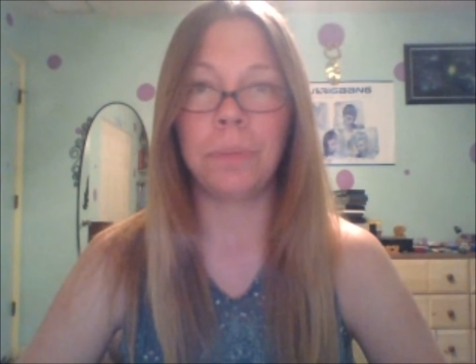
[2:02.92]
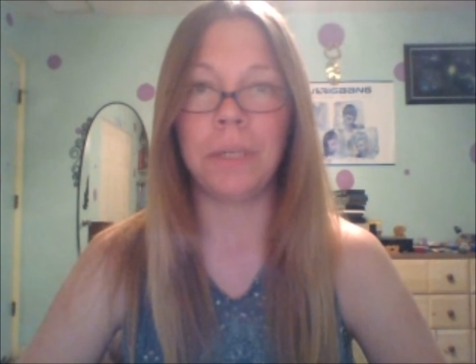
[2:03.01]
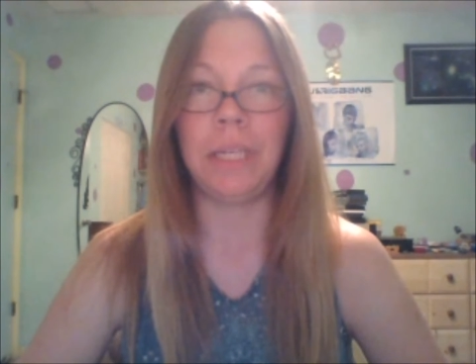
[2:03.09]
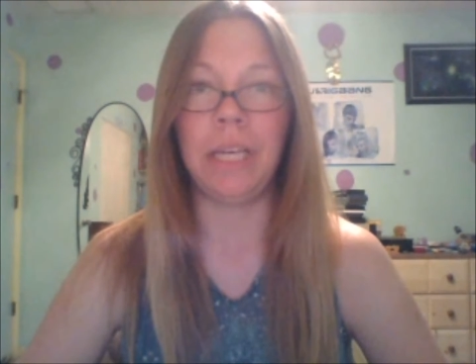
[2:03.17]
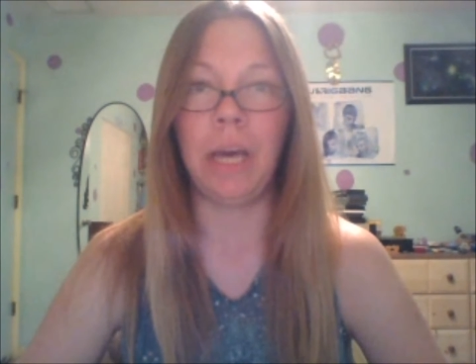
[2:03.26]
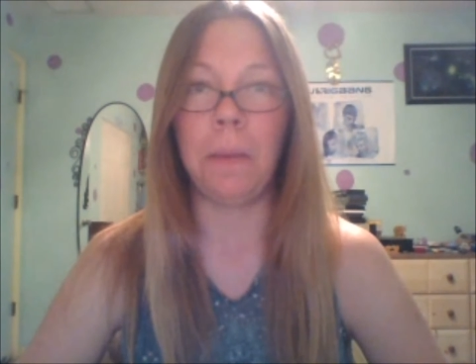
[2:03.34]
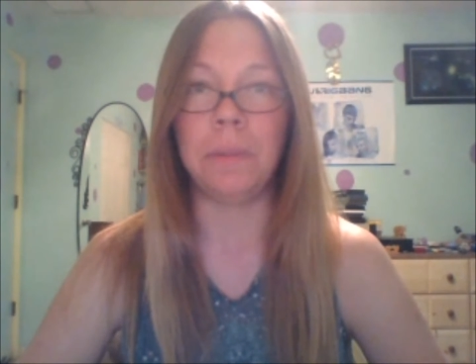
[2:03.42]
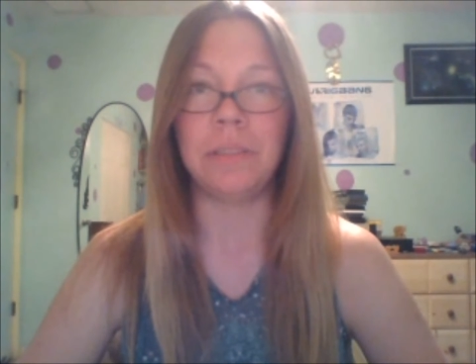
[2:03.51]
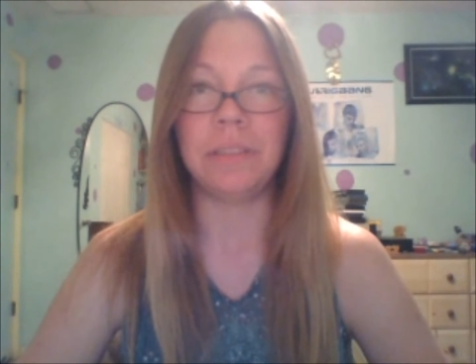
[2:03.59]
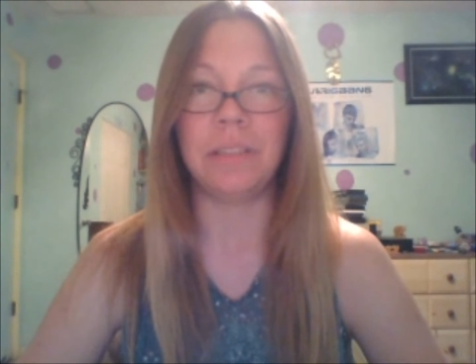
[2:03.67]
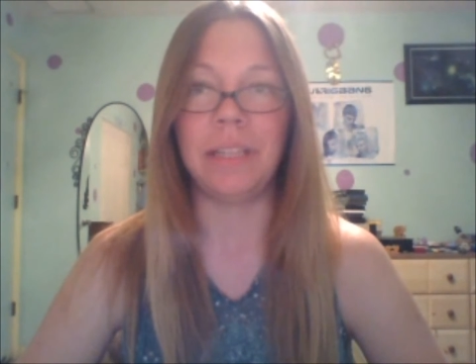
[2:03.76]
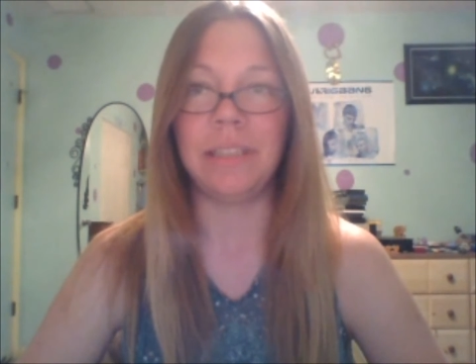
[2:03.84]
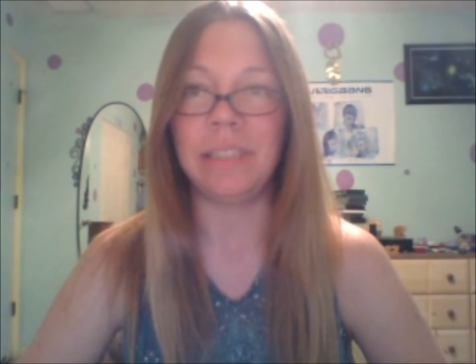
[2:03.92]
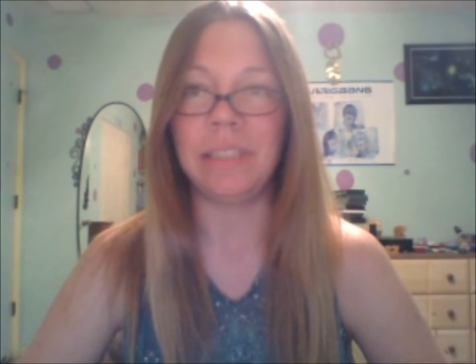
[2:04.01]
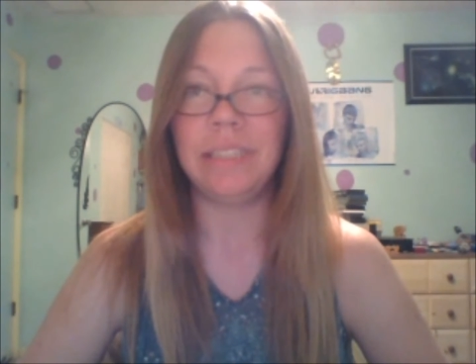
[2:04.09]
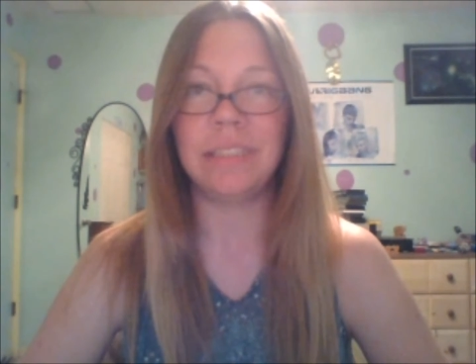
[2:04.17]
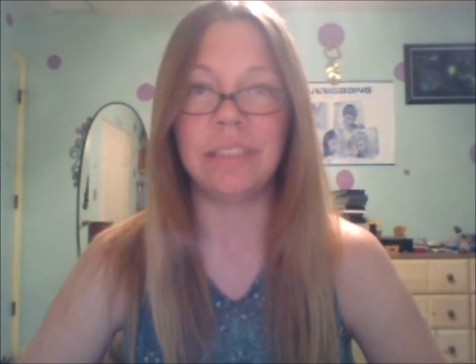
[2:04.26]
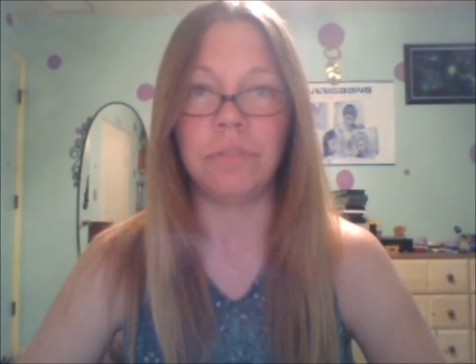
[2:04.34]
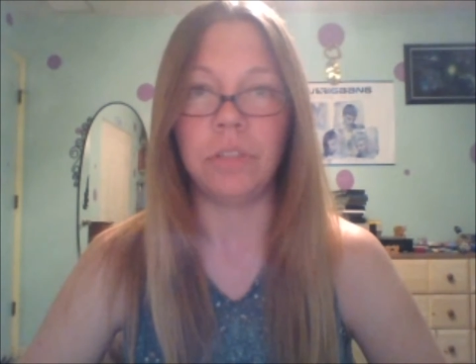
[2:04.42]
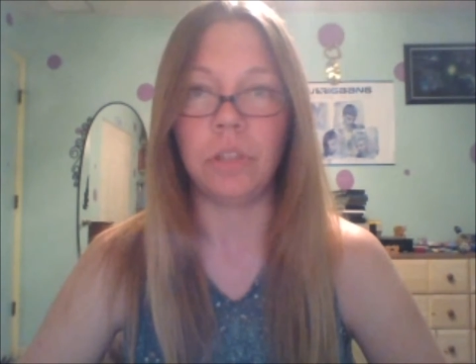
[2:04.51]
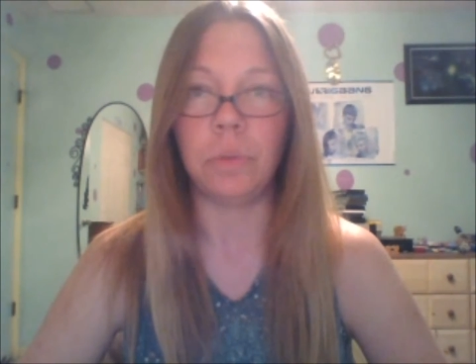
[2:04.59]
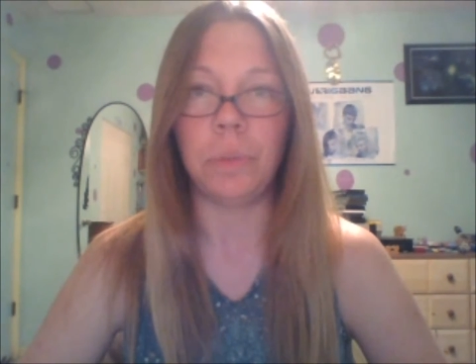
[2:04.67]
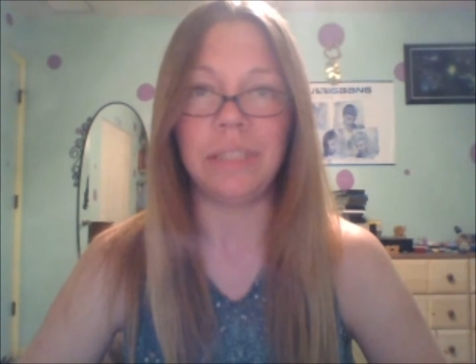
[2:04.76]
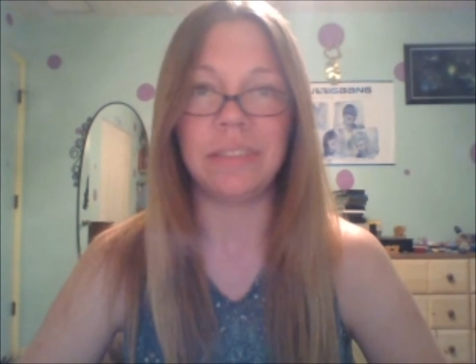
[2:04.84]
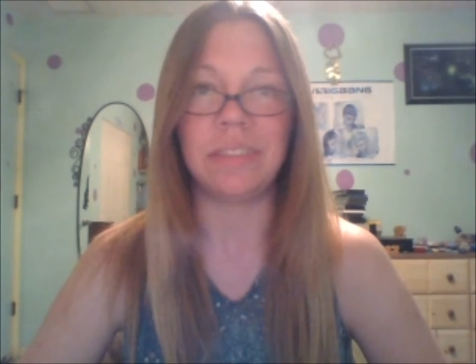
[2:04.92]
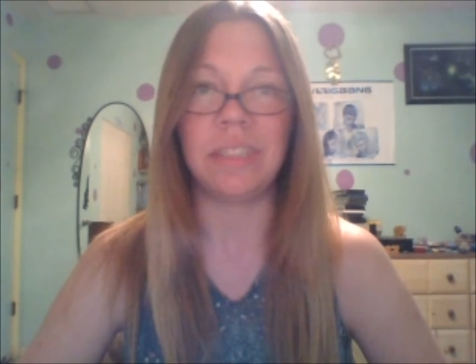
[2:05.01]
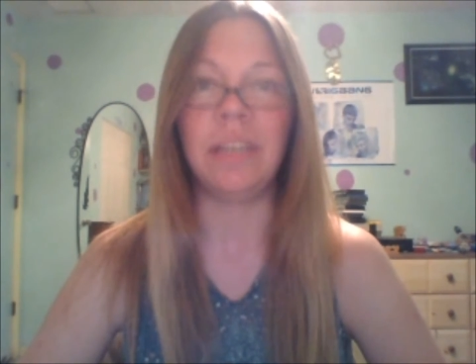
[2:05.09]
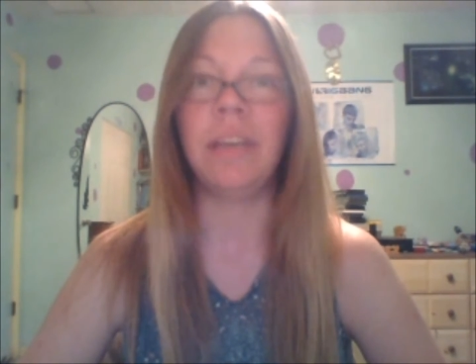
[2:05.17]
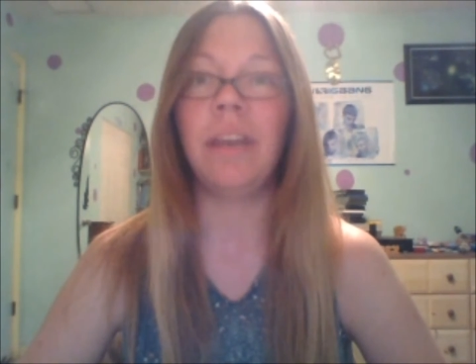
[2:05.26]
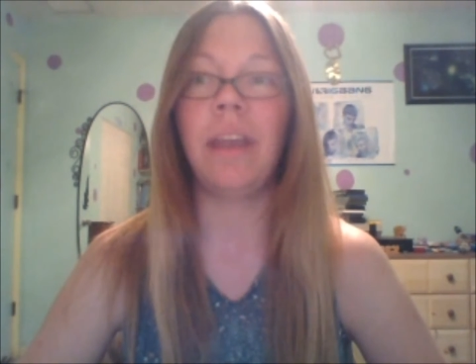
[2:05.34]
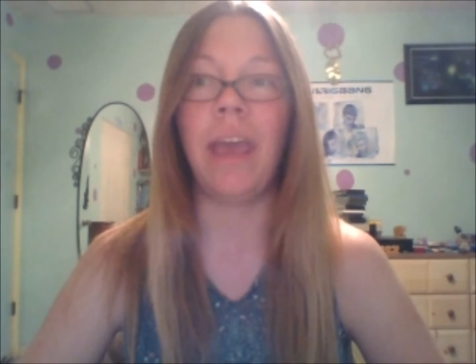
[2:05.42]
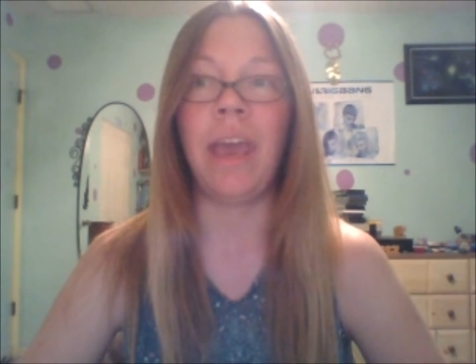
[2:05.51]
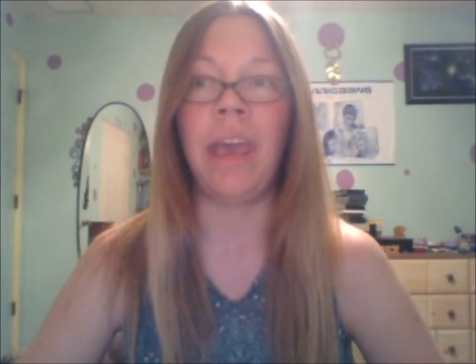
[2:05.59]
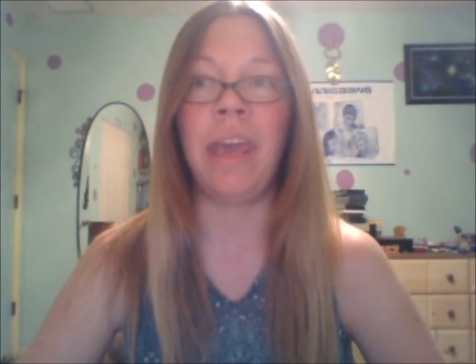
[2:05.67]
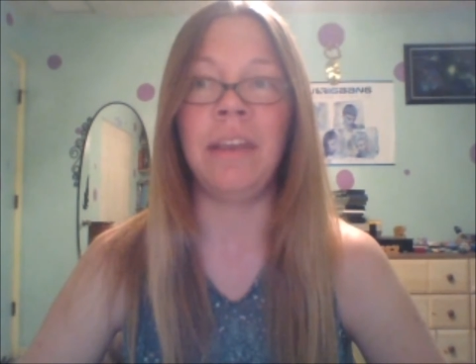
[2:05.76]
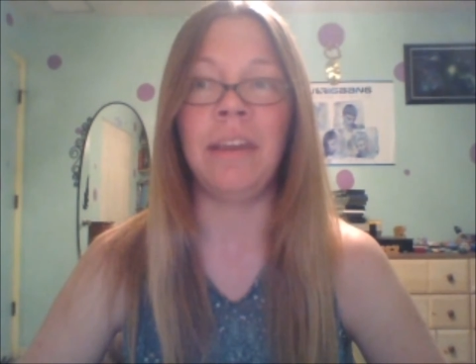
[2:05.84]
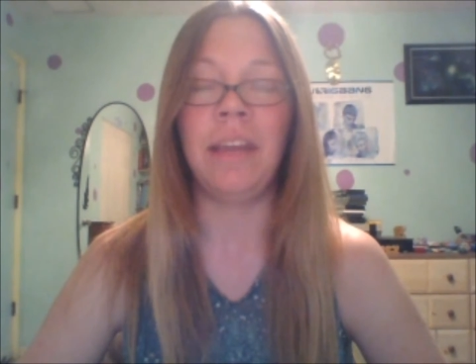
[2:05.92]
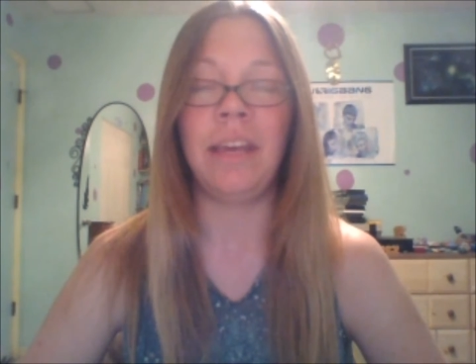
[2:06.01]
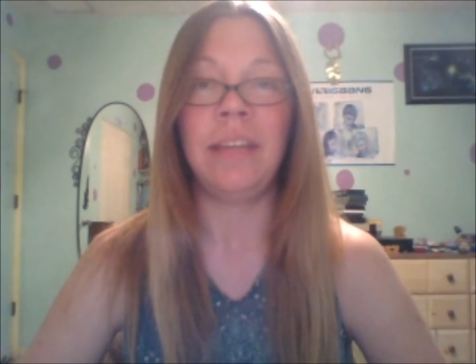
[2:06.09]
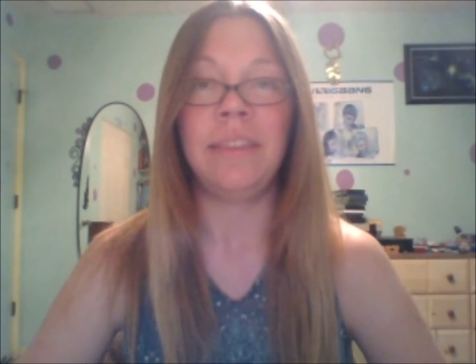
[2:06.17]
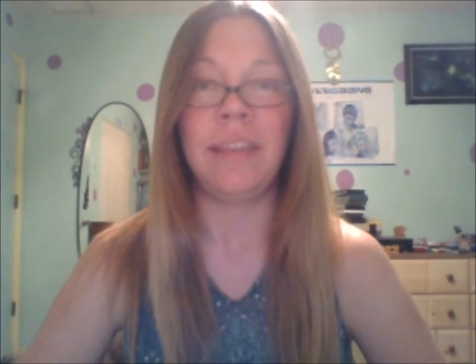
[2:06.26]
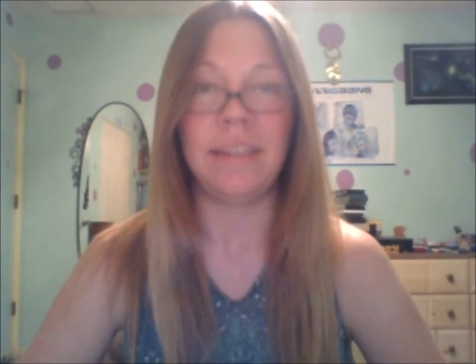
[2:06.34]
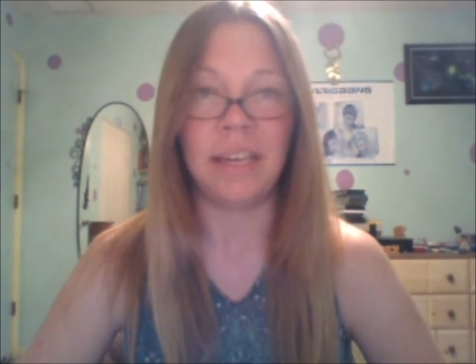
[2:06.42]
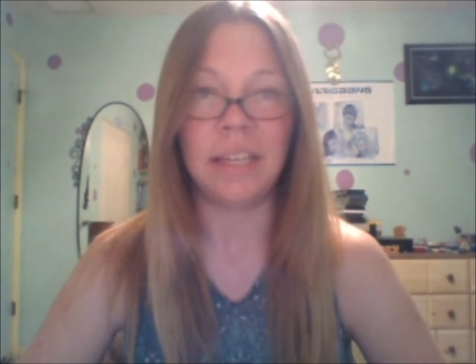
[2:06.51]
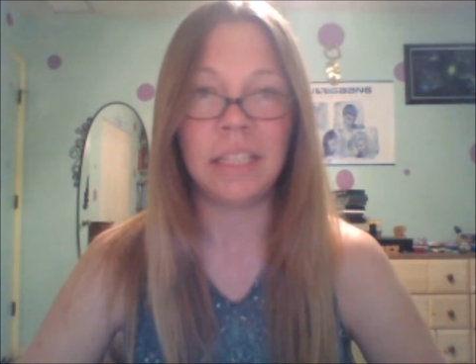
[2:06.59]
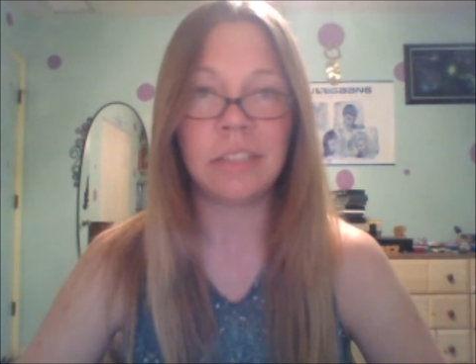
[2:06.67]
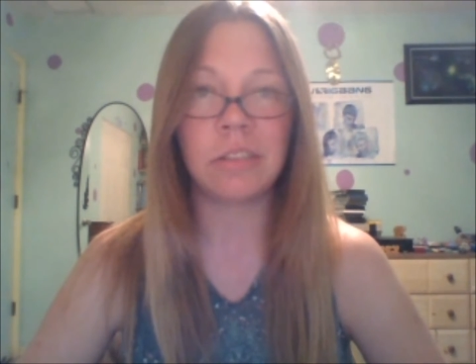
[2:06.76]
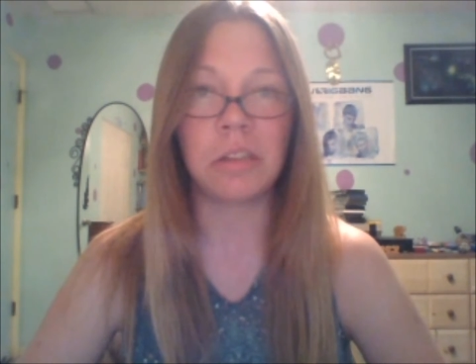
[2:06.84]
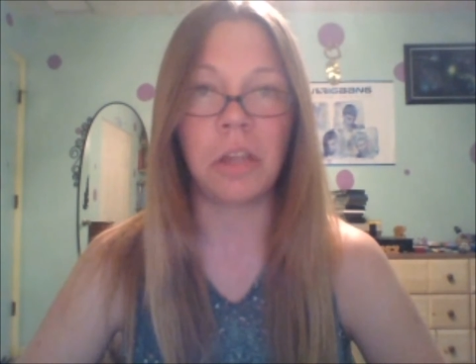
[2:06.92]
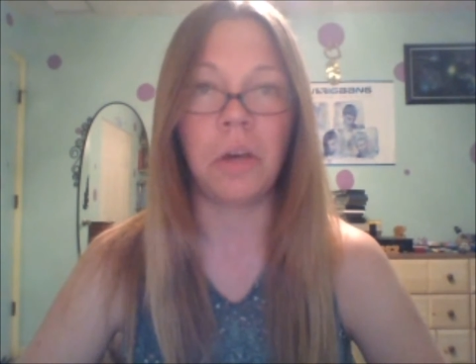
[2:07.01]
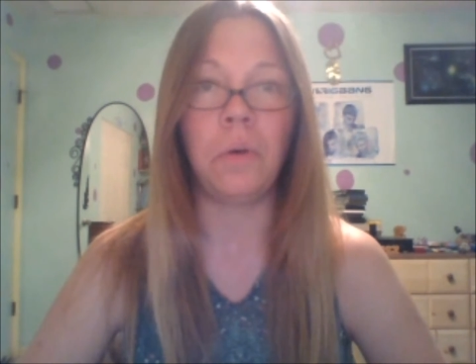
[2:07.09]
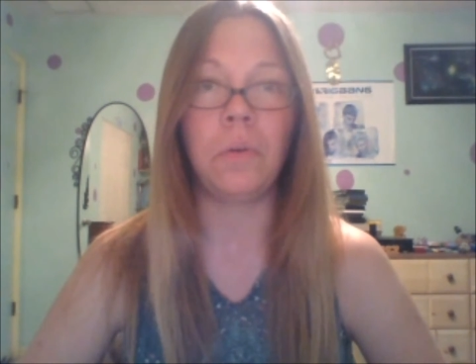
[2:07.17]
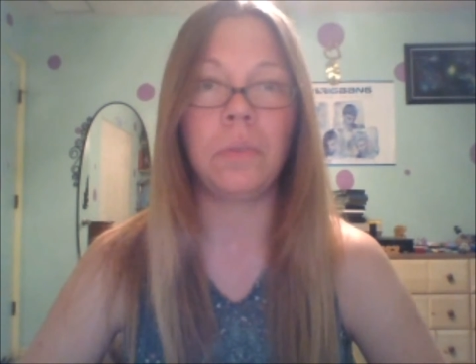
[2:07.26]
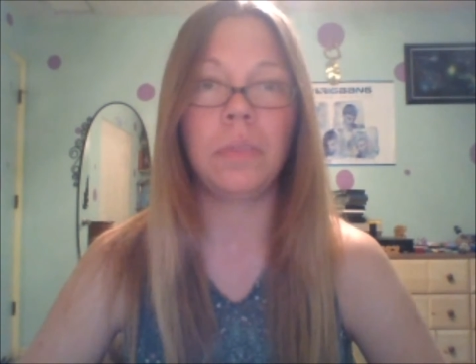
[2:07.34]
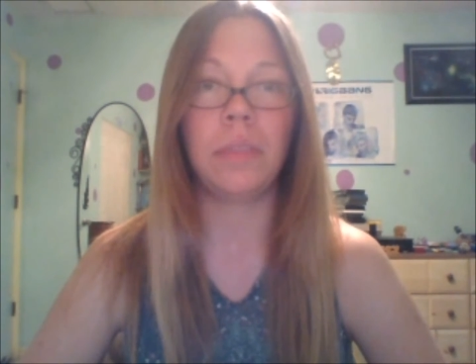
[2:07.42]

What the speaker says: picking up until at least a few weeks in, and they take it slow.